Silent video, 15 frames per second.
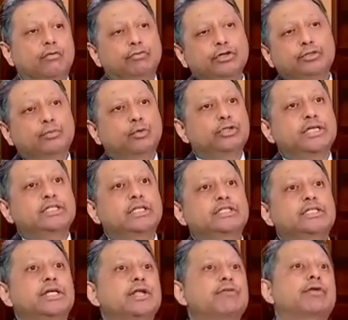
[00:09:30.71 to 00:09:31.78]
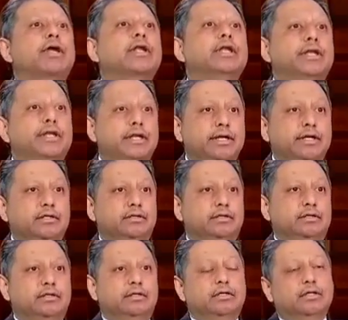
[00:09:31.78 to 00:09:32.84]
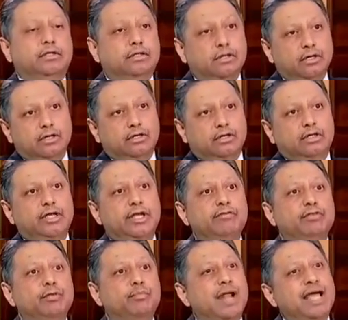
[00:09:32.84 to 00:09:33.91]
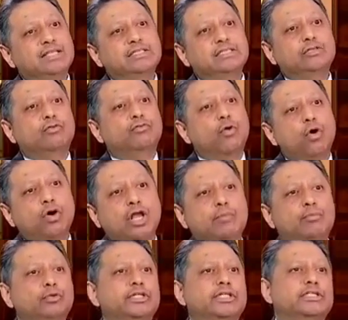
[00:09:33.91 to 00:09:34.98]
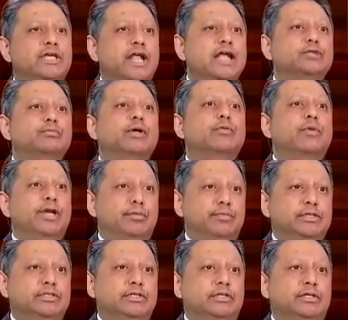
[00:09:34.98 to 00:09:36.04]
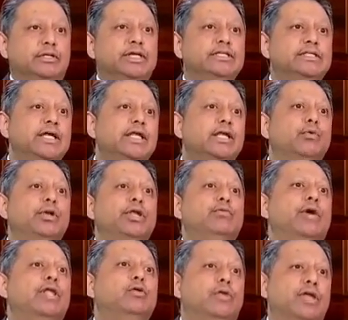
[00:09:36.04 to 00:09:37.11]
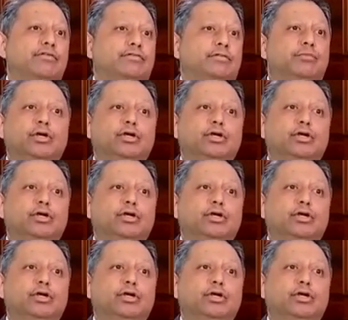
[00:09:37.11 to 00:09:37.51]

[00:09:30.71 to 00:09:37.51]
Which projects are significantly delayed? Third, if the prices of all our projects crash by 20%, is there equity value left?